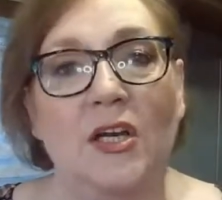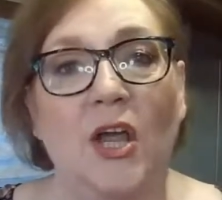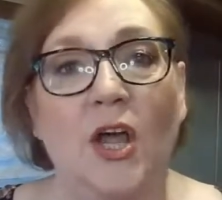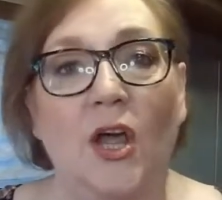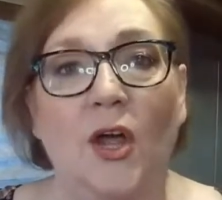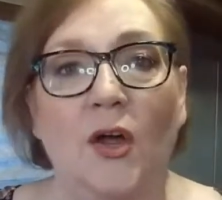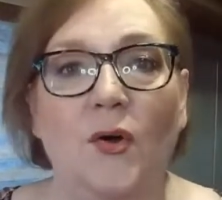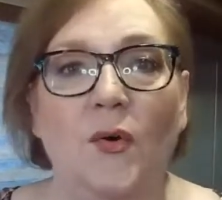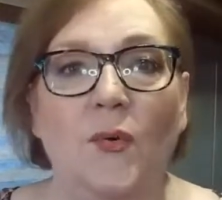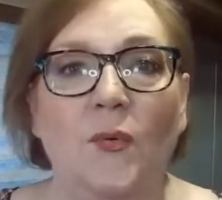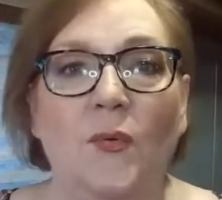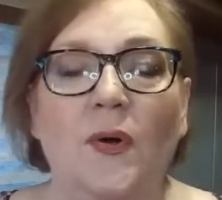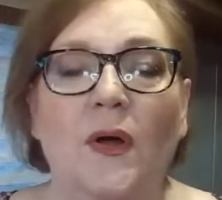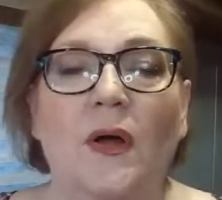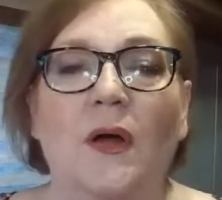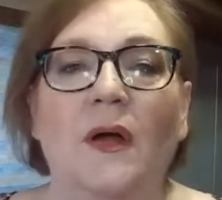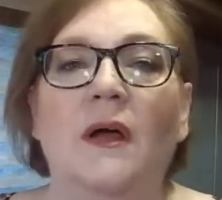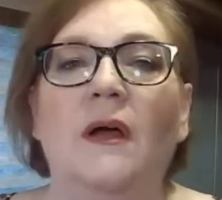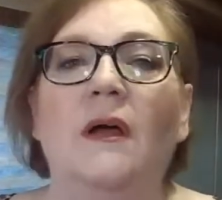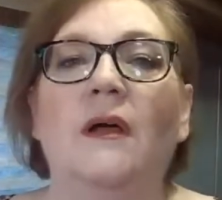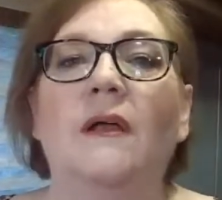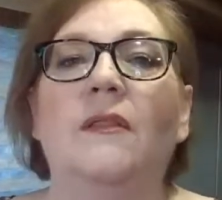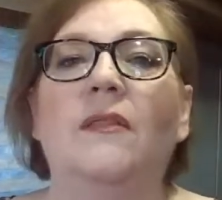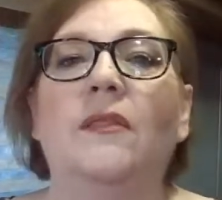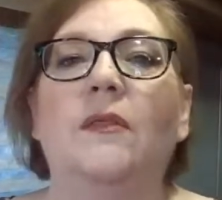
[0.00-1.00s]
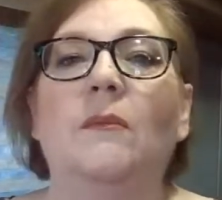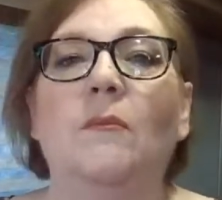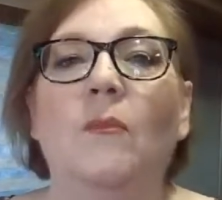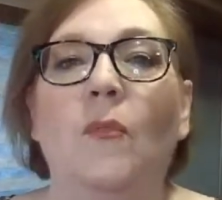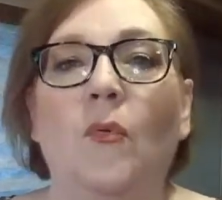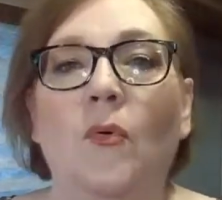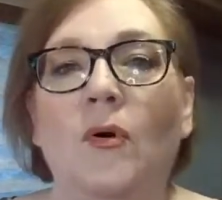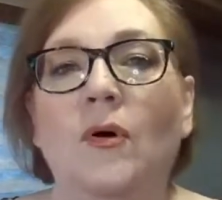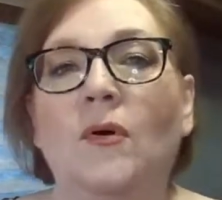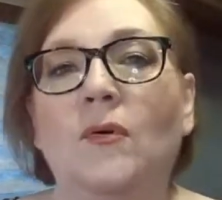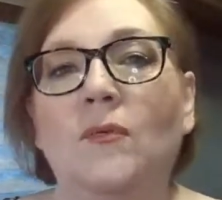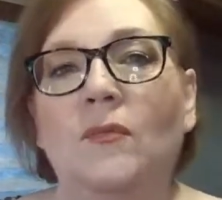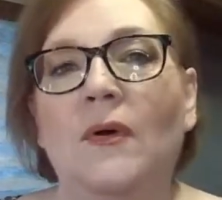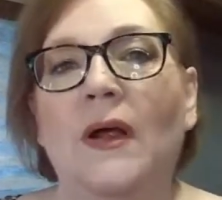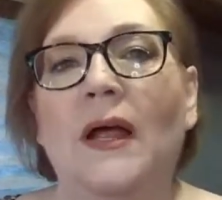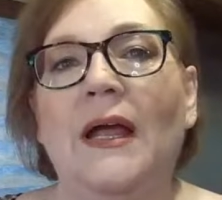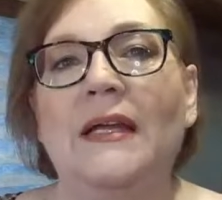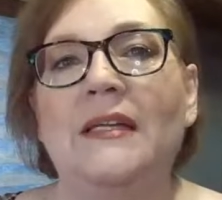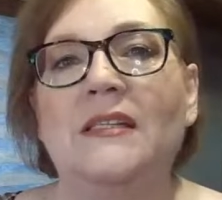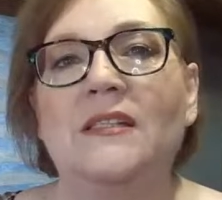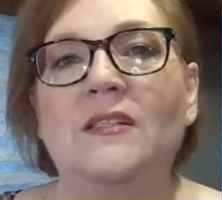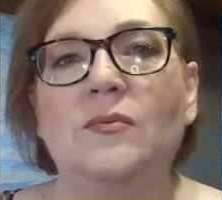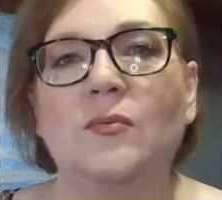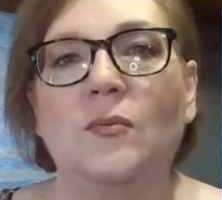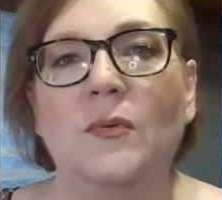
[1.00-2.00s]
No, the more
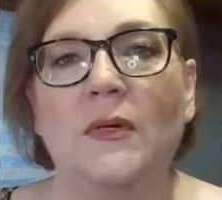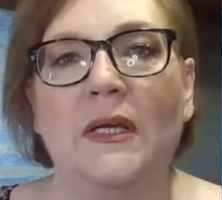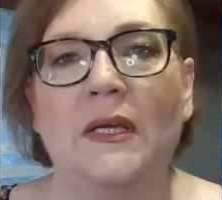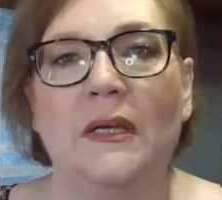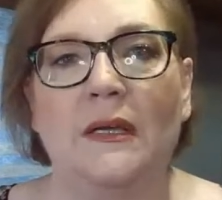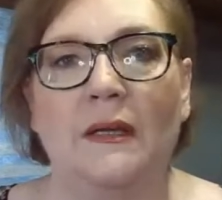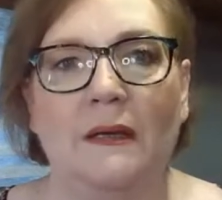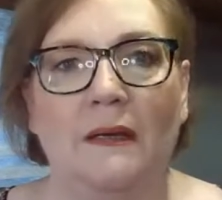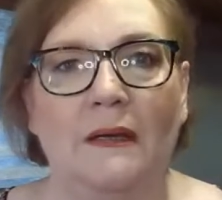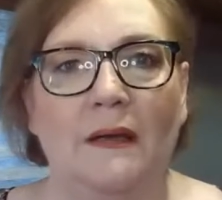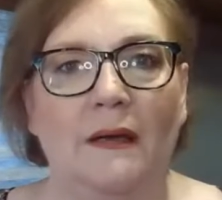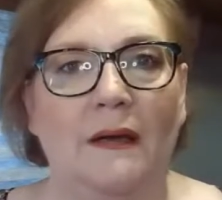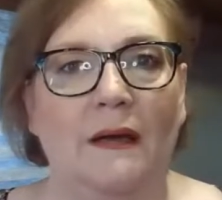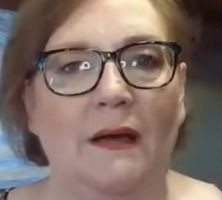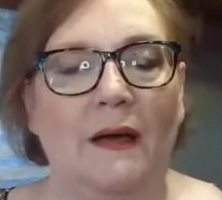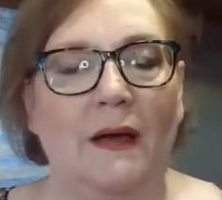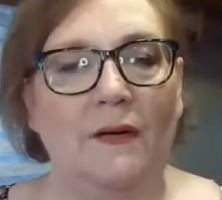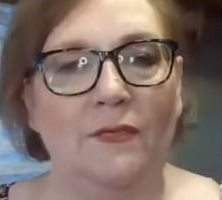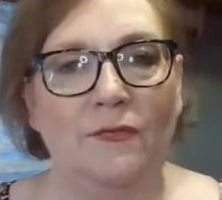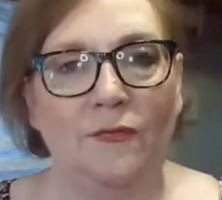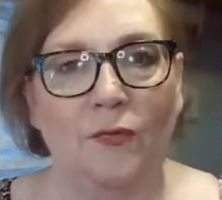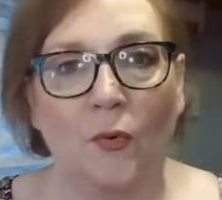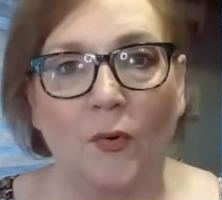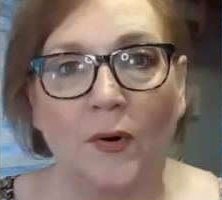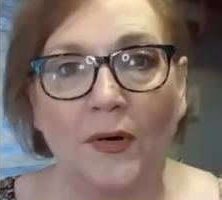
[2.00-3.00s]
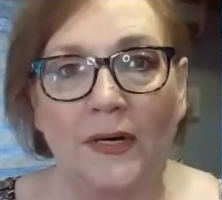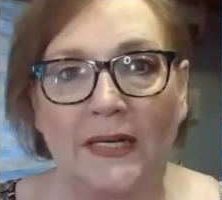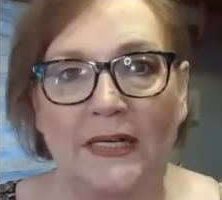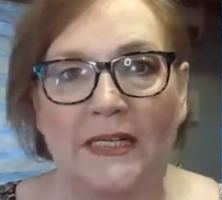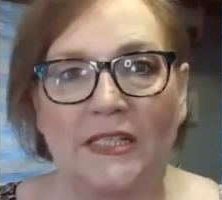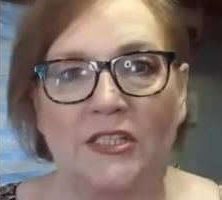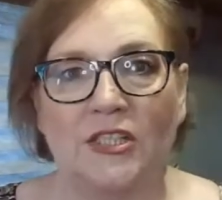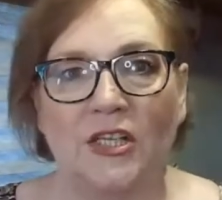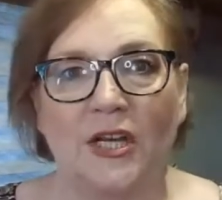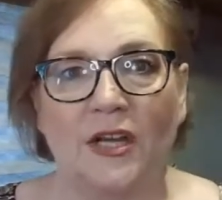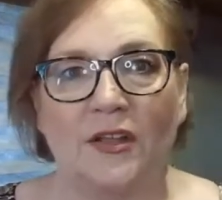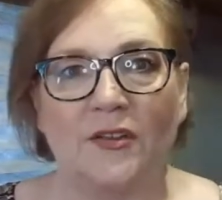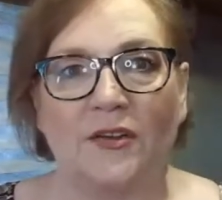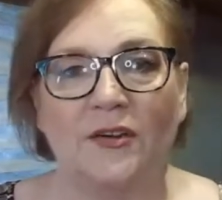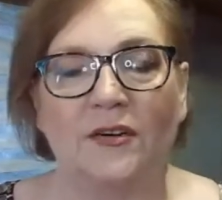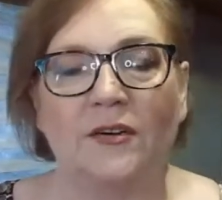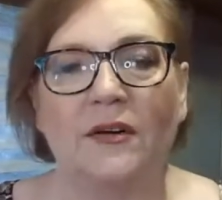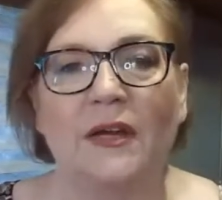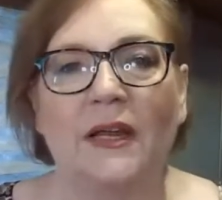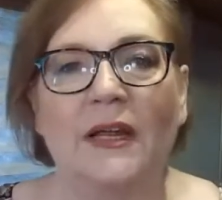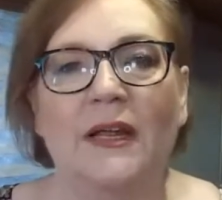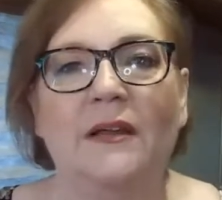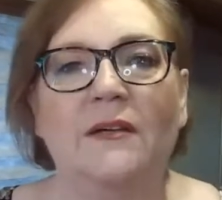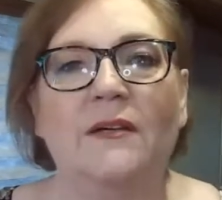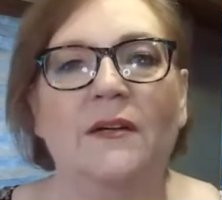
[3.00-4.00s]
rights we afford each
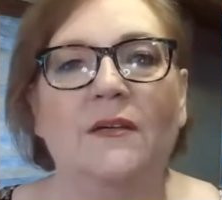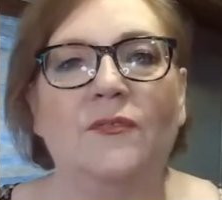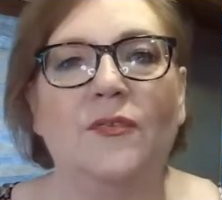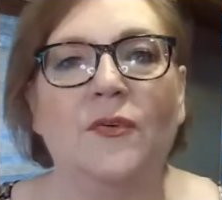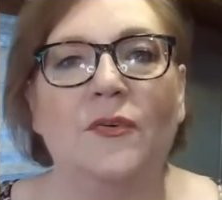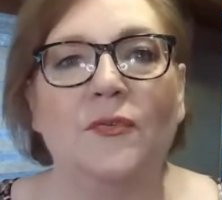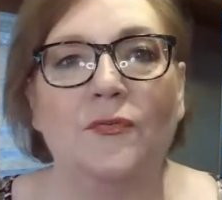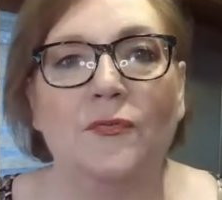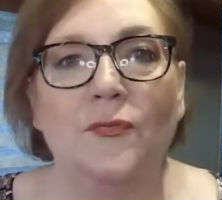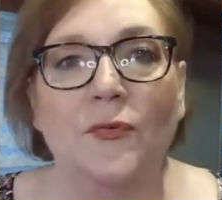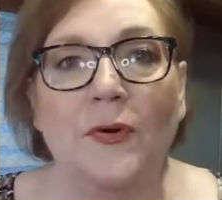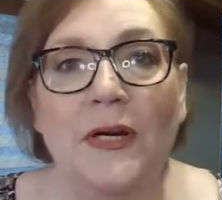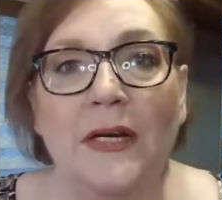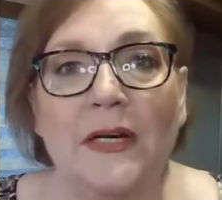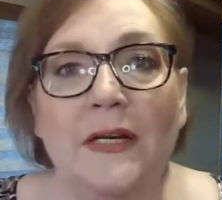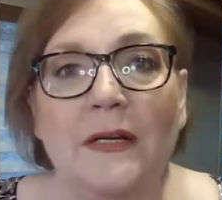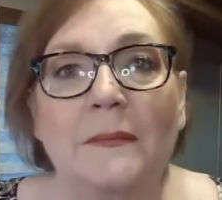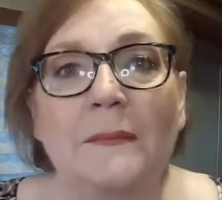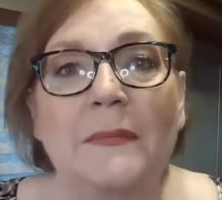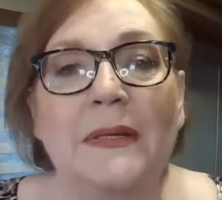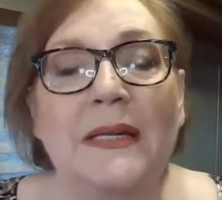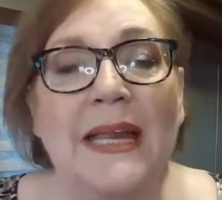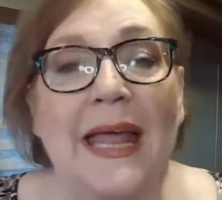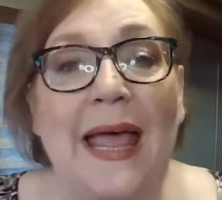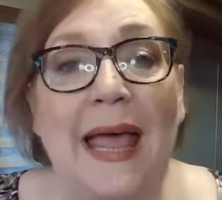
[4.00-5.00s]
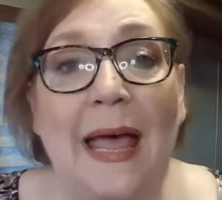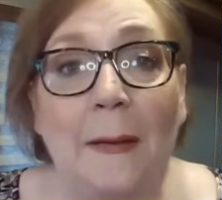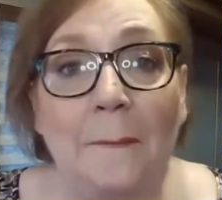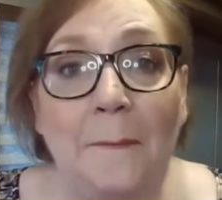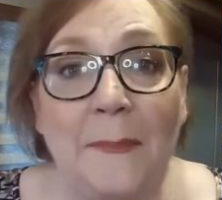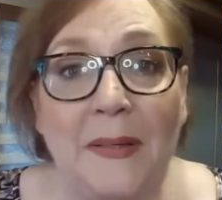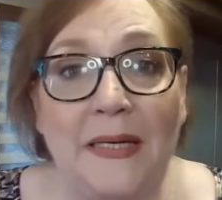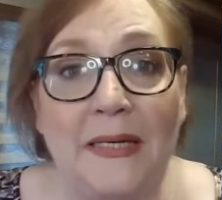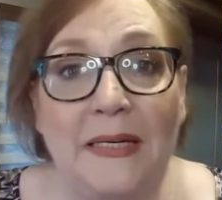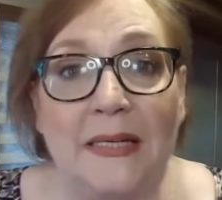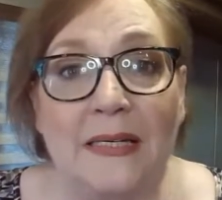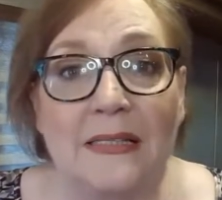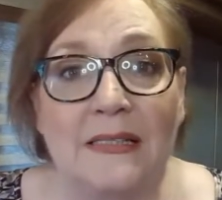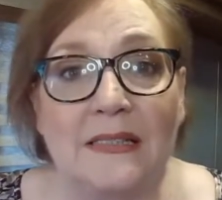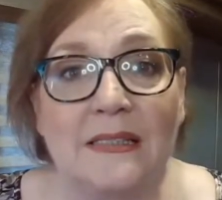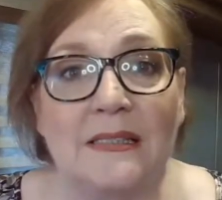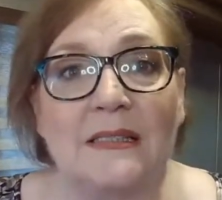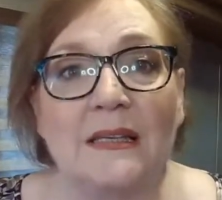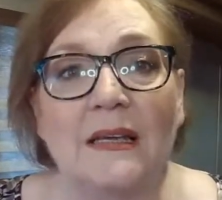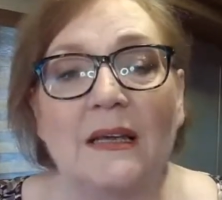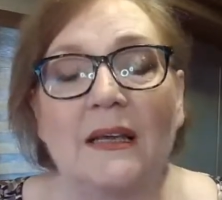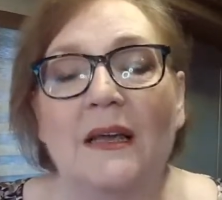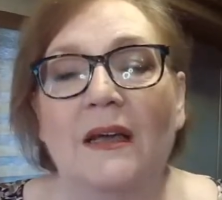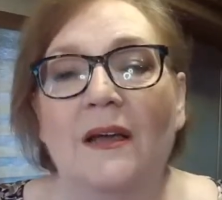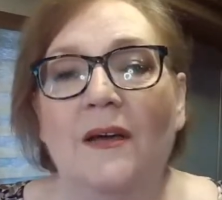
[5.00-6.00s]
other and for freedom and
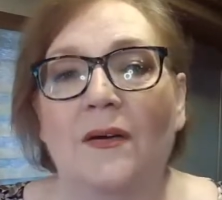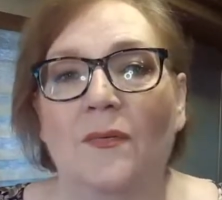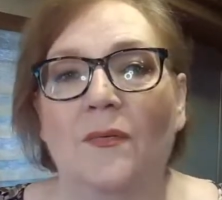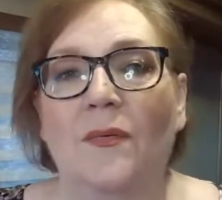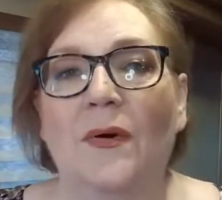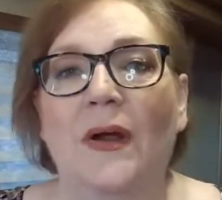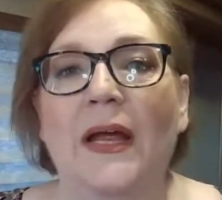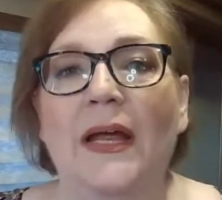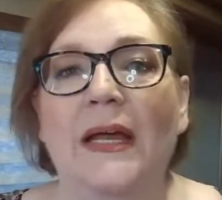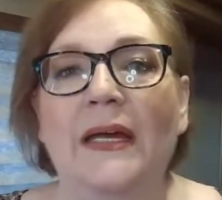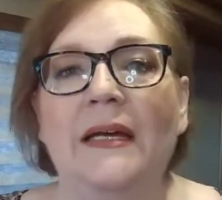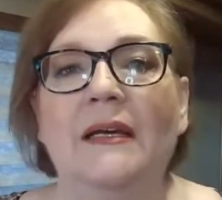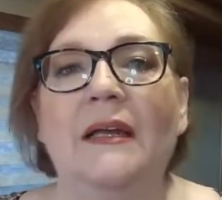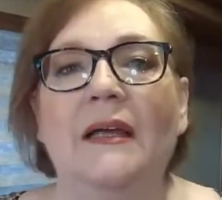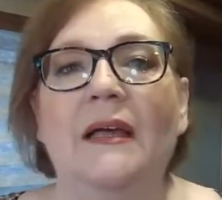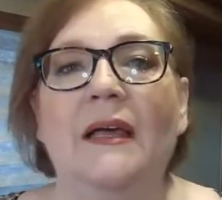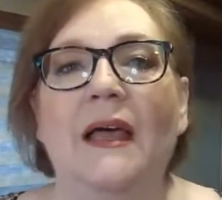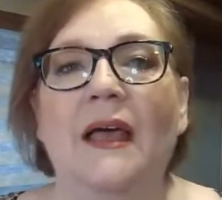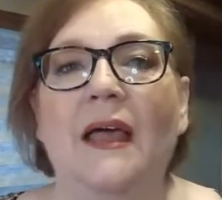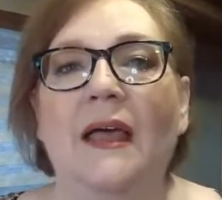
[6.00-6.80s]
happiness, right?